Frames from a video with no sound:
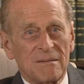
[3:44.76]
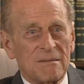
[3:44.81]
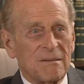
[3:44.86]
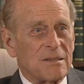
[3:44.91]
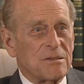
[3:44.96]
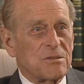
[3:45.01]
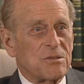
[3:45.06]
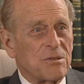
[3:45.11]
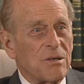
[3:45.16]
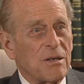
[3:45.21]
you
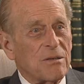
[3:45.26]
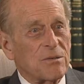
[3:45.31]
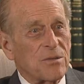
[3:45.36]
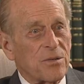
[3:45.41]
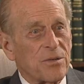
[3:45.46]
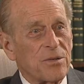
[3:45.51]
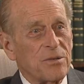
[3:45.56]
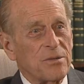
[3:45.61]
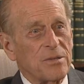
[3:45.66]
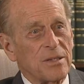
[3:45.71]
know,
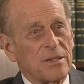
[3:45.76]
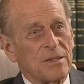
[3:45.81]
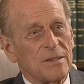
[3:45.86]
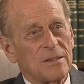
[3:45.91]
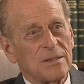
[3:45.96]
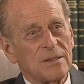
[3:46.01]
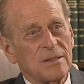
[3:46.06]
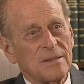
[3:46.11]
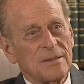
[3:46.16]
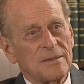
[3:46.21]
struggle through it.
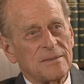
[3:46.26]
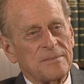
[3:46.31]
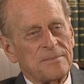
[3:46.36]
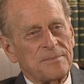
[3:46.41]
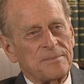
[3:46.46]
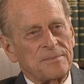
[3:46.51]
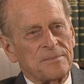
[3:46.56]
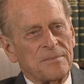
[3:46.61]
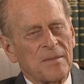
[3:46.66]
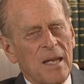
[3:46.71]

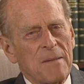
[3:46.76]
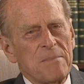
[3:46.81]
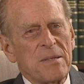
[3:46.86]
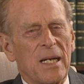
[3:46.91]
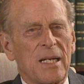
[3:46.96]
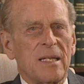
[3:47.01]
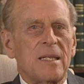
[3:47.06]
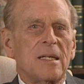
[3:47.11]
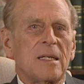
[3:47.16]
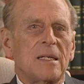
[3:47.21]
I
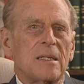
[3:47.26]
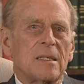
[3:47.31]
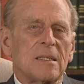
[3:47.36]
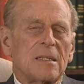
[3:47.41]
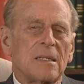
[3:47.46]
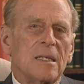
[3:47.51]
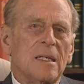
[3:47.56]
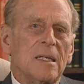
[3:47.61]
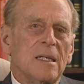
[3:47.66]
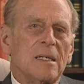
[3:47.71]
mean, I think
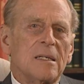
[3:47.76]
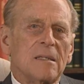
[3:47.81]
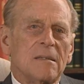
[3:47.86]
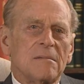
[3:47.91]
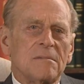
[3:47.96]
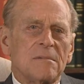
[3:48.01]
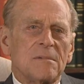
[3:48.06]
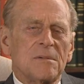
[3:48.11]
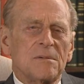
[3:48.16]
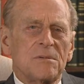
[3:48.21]
that
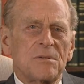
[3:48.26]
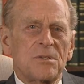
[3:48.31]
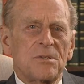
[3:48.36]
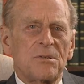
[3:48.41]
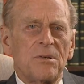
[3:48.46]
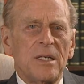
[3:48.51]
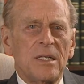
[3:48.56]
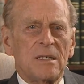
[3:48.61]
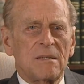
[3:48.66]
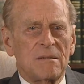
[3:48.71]

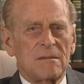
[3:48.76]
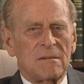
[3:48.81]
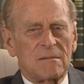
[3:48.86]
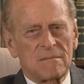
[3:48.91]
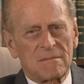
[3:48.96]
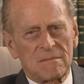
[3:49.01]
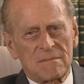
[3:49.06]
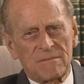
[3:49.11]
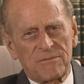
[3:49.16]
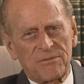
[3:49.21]
street
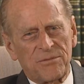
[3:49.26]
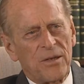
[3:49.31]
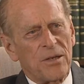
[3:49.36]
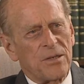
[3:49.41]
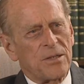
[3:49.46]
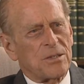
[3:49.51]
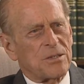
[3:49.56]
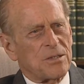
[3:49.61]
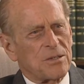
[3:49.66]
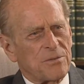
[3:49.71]

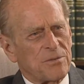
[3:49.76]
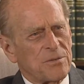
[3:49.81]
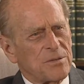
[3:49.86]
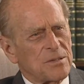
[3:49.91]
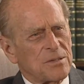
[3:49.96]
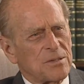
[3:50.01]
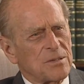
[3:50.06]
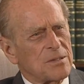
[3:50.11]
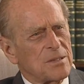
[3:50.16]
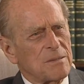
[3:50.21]
furniture, for
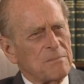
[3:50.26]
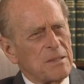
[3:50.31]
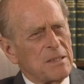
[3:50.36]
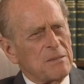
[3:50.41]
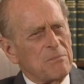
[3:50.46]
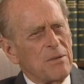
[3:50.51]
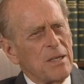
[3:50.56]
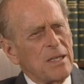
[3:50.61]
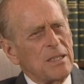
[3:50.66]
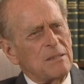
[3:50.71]
instance, I
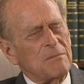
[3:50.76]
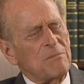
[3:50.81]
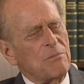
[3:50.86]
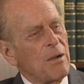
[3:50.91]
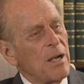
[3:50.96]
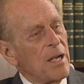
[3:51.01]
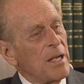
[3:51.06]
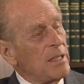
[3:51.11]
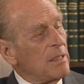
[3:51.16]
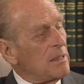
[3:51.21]
mean, why,
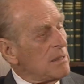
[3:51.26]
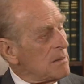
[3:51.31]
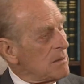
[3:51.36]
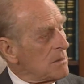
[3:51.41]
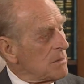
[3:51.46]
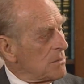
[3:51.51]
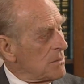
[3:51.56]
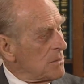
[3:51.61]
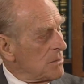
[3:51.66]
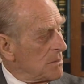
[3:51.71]
why
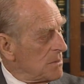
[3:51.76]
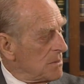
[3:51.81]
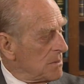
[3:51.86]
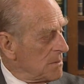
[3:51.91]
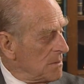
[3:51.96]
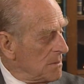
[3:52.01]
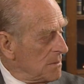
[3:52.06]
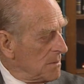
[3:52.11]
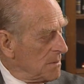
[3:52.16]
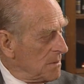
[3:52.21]
should
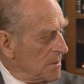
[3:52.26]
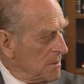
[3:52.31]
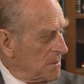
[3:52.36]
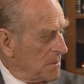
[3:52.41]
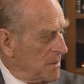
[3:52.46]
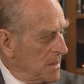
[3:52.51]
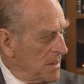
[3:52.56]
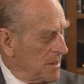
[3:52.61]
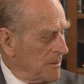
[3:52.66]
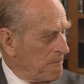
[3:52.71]

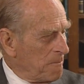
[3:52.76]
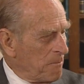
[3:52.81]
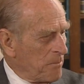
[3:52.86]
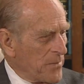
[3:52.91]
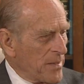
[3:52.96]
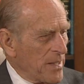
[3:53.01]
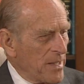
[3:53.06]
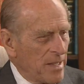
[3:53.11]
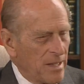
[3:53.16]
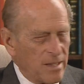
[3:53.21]
um,
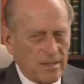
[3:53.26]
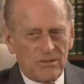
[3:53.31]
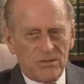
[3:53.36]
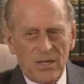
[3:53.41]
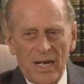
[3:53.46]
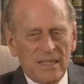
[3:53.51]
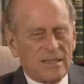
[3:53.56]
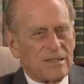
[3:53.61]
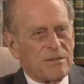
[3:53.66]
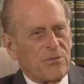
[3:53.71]

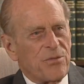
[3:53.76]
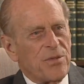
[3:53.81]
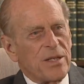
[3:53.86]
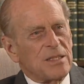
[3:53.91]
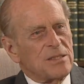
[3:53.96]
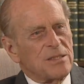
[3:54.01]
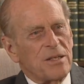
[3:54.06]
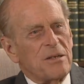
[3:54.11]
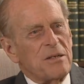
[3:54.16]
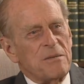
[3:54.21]
attractive
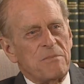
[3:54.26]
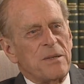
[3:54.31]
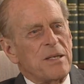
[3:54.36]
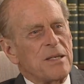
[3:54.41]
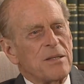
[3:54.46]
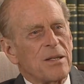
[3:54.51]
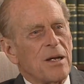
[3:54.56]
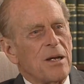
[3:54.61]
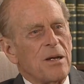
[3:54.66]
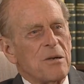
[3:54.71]
things only
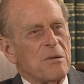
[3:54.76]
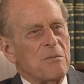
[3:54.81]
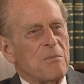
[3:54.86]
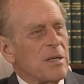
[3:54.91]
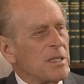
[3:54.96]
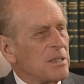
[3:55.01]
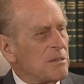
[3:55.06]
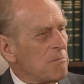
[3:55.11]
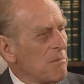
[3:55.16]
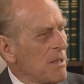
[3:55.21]
be in the home?
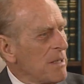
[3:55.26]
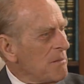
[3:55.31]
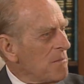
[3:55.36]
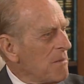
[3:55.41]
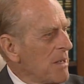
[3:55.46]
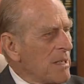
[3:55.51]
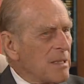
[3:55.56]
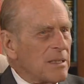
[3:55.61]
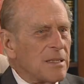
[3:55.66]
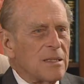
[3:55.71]
Why, why,
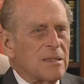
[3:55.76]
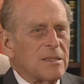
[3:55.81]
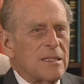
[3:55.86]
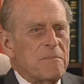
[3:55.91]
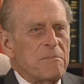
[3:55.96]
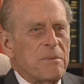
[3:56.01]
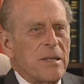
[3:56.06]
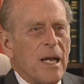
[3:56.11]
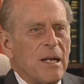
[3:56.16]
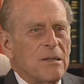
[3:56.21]
why can't
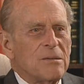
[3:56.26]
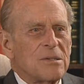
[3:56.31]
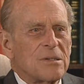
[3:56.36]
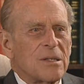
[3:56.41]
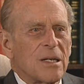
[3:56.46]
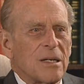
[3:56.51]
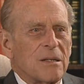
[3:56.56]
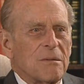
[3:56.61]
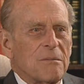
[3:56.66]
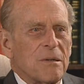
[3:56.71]
they be
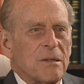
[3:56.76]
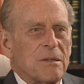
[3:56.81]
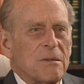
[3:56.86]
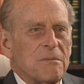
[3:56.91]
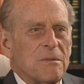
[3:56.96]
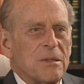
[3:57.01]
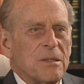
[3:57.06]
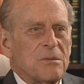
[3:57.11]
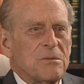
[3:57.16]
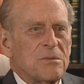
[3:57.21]
outside where
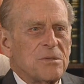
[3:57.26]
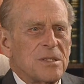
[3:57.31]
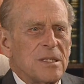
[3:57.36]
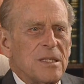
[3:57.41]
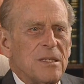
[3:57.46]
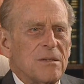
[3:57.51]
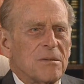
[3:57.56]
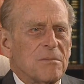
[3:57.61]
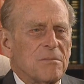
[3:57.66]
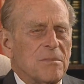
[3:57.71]
you, where you
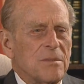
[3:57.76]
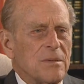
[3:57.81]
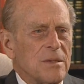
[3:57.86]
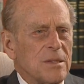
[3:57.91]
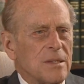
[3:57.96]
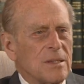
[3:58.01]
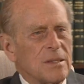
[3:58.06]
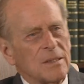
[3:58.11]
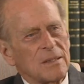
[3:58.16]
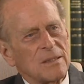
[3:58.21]
see them
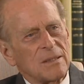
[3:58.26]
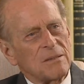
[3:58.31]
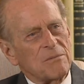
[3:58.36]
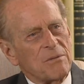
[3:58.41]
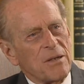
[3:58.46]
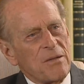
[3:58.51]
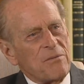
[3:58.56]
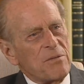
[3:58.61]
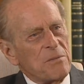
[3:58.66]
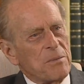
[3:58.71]

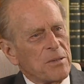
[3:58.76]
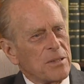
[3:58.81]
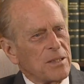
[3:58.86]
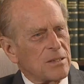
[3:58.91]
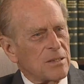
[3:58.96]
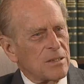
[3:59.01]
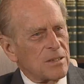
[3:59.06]
and where everybody